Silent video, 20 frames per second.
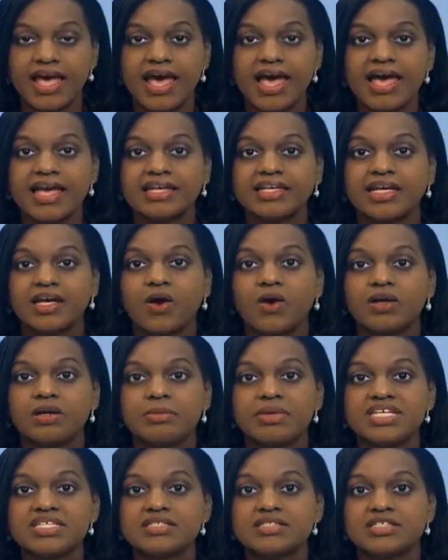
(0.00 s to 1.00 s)
And
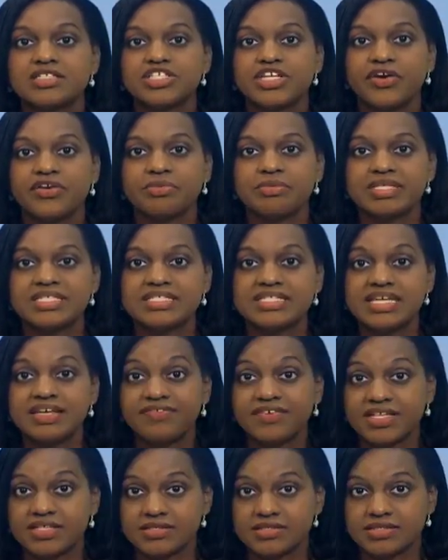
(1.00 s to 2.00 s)
economist Jeremy
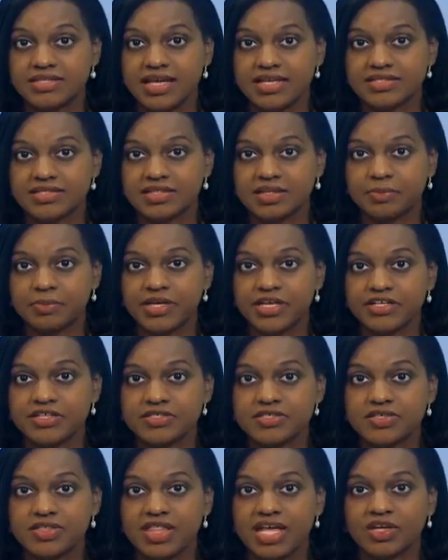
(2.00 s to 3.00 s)
Stevens says it
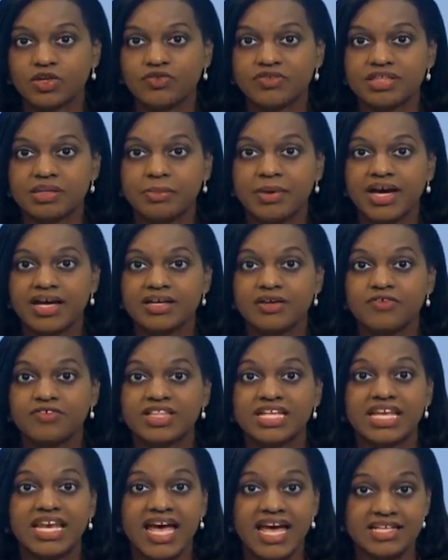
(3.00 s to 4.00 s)
appears that over the over
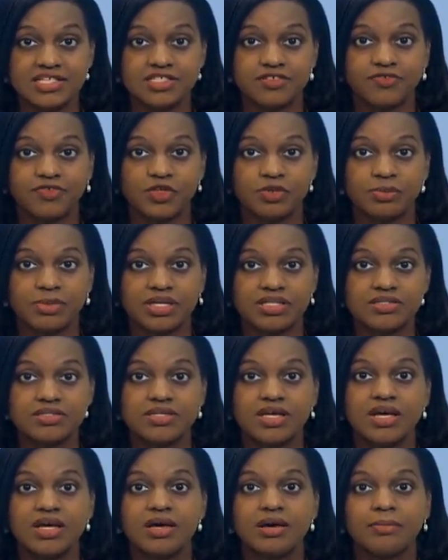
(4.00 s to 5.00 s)
the last few
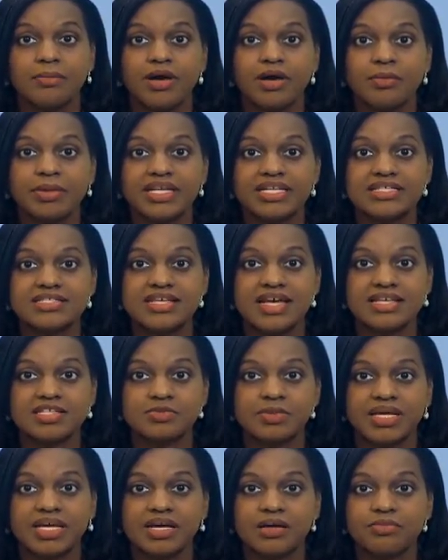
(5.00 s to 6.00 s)
months, Barbados has
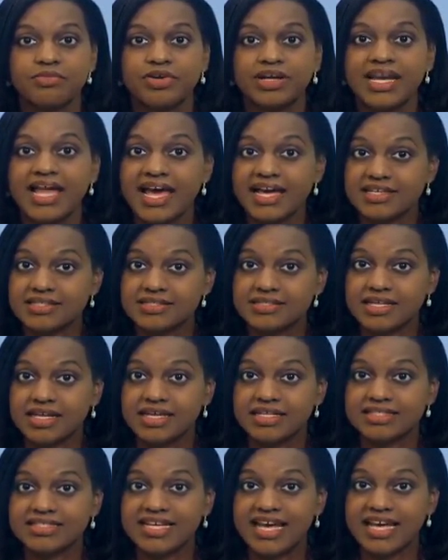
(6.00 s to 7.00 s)
become relaxed
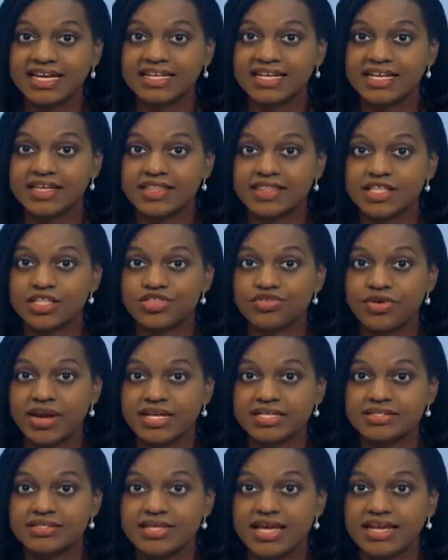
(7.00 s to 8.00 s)
in tackling the
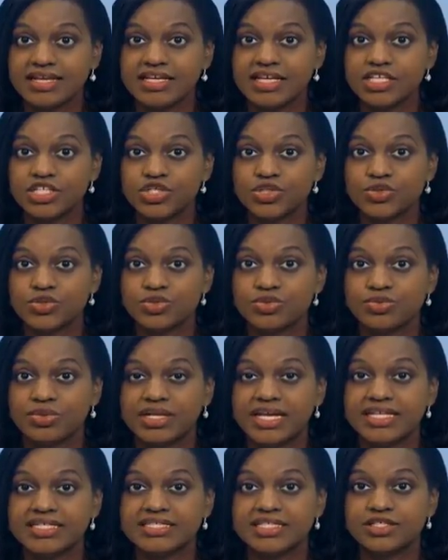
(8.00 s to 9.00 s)
threats and issues
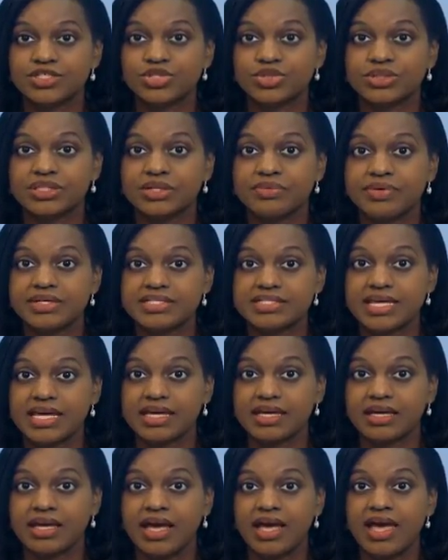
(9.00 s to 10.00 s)
related to
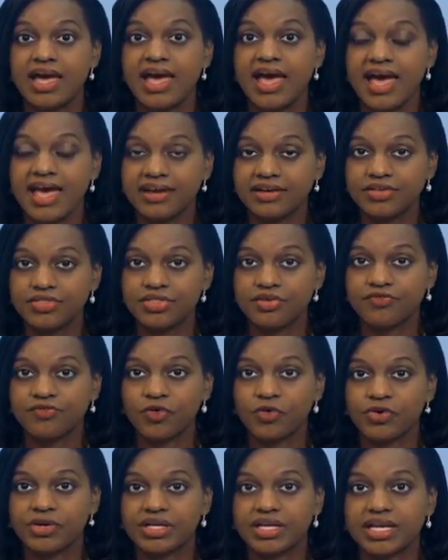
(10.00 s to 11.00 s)
de-risking and the
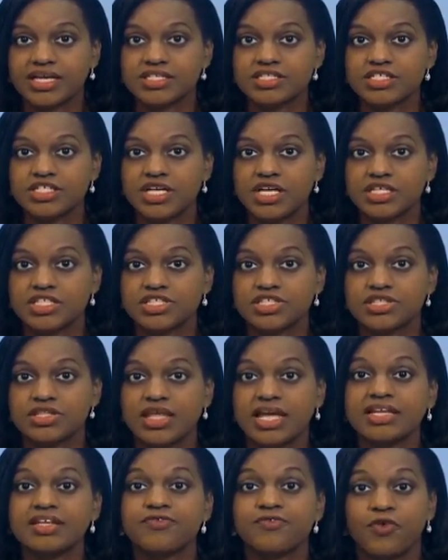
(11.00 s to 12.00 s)
Foreign Exchange
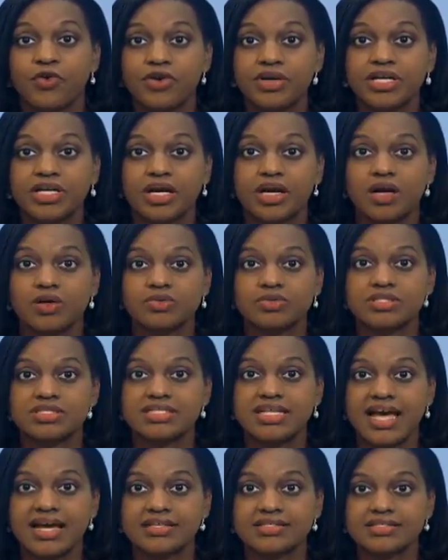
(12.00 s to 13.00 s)
and the Foreign Accounts
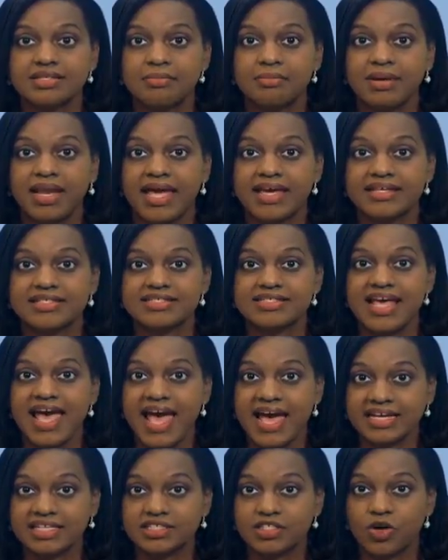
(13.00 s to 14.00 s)
Tax Compliance
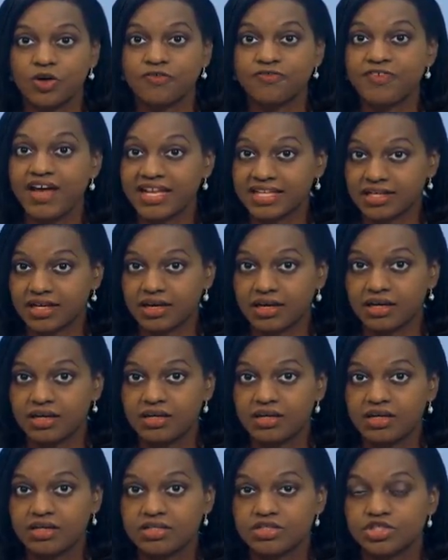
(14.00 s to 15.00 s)
Act, or FATCA,
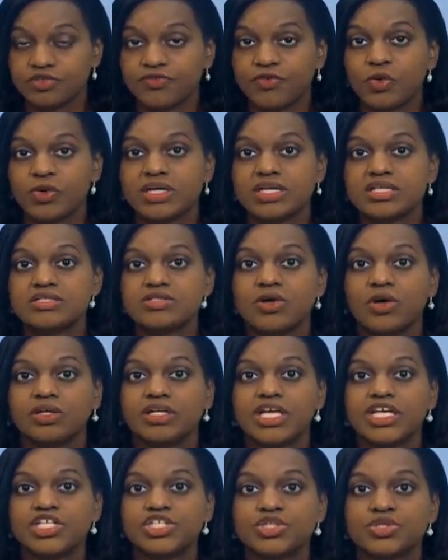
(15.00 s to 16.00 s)
to focus
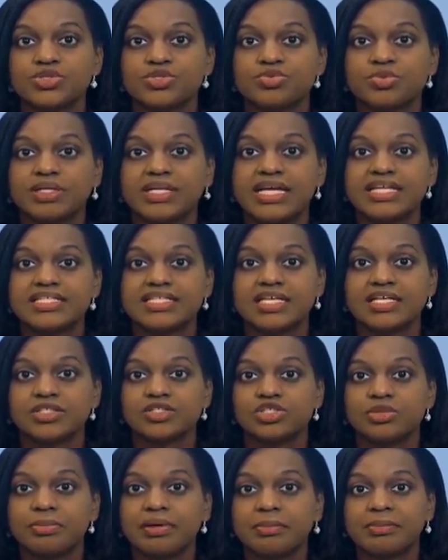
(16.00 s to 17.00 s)
on issues
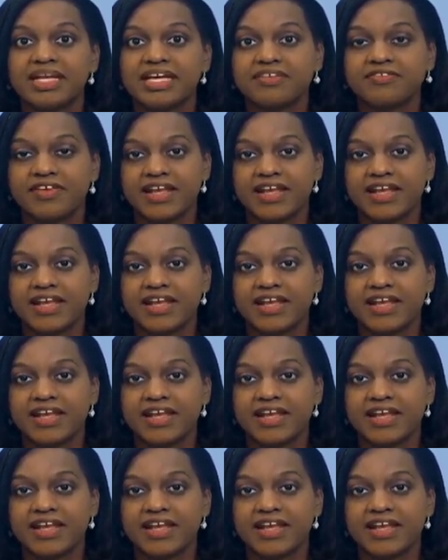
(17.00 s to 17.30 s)
relating to public